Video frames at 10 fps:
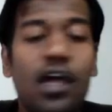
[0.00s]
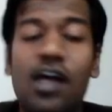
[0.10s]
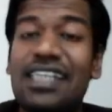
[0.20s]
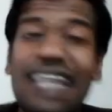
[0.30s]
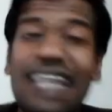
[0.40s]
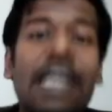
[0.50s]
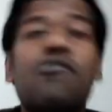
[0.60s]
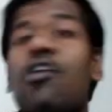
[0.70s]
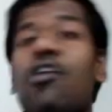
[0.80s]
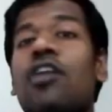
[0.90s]

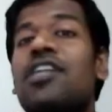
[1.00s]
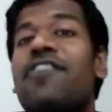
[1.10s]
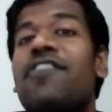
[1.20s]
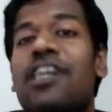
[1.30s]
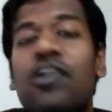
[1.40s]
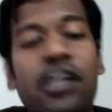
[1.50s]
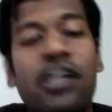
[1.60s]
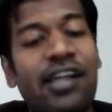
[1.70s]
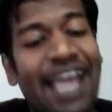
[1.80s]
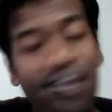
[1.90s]
Second, we'll also have a
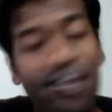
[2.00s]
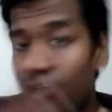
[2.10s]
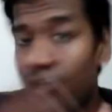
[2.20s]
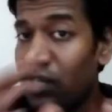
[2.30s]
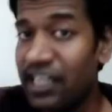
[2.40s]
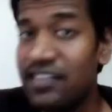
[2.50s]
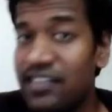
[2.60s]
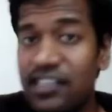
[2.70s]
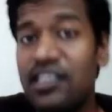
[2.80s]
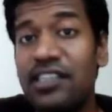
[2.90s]
regular live doubt clearing
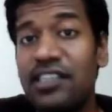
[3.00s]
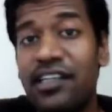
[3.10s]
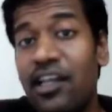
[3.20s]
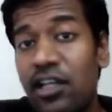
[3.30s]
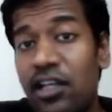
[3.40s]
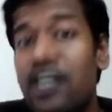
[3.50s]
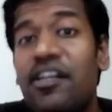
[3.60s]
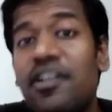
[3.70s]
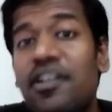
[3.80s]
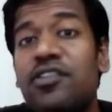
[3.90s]
sessions at regular
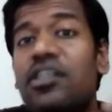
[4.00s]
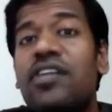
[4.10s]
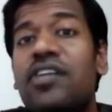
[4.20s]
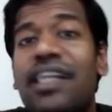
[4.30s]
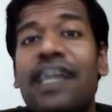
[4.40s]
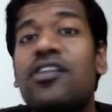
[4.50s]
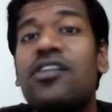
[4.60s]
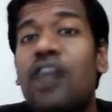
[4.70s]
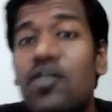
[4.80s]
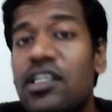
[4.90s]
intervals so that you can get your
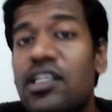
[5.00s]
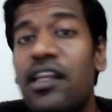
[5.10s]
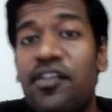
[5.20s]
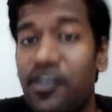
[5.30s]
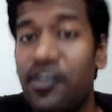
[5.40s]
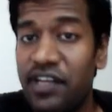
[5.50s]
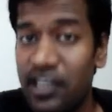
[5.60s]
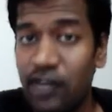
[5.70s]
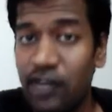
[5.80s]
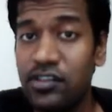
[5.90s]
doubts cleared if you have any
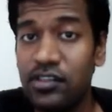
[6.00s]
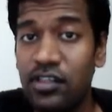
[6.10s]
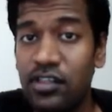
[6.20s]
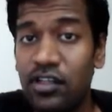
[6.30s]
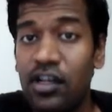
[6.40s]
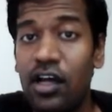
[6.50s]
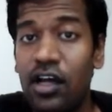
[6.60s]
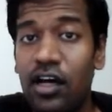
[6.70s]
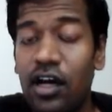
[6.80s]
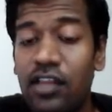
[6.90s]
doubts.
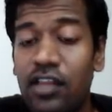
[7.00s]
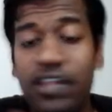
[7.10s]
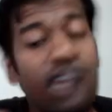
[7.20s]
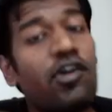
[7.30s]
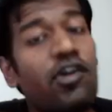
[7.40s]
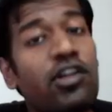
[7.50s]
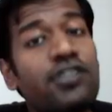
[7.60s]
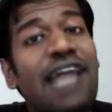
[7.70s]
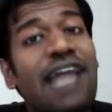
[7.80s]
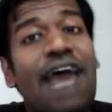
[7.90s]
Then we also
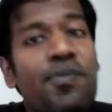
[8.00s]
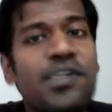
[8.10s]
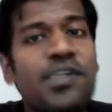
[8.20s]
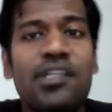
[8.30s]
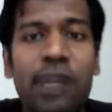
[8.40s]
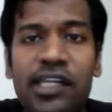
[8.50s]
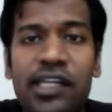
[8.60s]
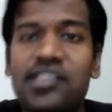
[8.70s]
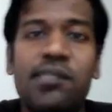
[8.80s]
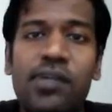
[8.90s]
will have a personal
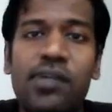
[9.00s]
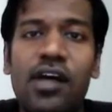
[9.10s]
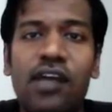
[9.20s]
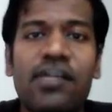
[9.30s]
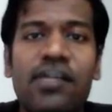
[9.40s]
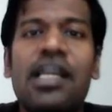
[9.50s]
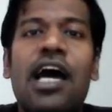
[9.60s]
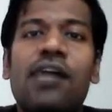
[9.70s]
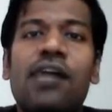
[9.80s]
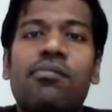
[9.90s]
mentorship where
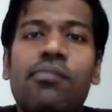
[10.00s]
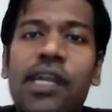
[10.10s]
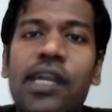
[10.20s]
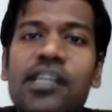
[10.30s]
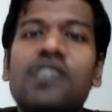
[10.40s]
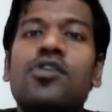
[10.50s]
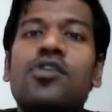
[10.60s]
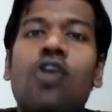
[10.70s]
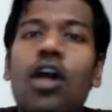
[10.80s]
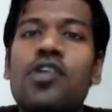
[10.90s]
our mentors would
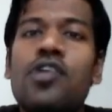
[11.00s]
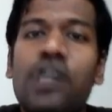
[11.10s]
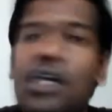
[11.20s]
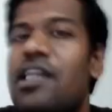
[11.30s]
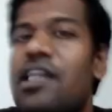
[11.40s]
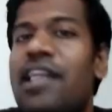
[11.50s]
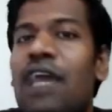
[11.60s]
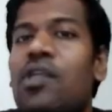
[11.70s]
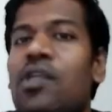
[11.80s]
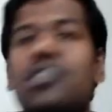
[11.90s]
call you regularly, like
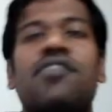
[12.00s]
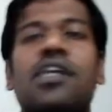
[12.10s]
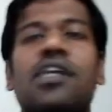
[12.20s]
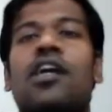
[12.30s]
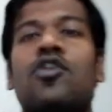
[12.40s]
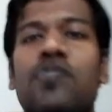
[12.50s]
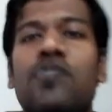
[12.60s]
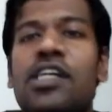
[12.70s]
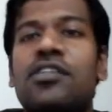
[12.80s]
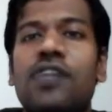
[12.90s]
once in a week or 2
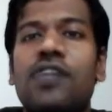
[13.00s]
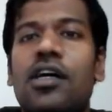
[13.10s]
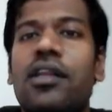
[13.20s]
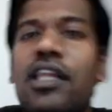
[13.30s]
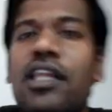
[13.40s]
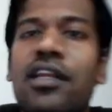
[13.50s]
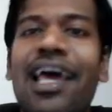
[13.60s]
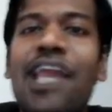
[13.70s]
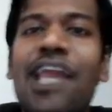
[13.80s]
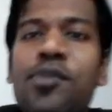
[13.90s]
weeks, and then
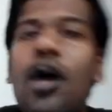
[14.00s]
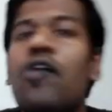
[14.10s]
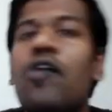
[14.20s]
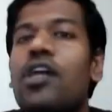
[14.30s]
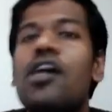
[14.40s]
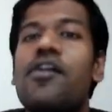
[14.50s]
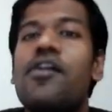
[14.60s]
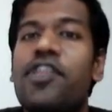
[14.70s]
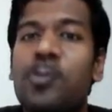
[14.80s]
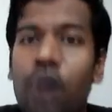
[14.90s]
help you out
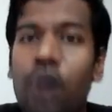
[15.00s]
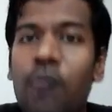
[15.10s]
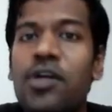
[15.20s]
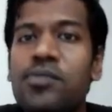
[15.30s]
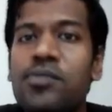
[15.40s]
with your problems,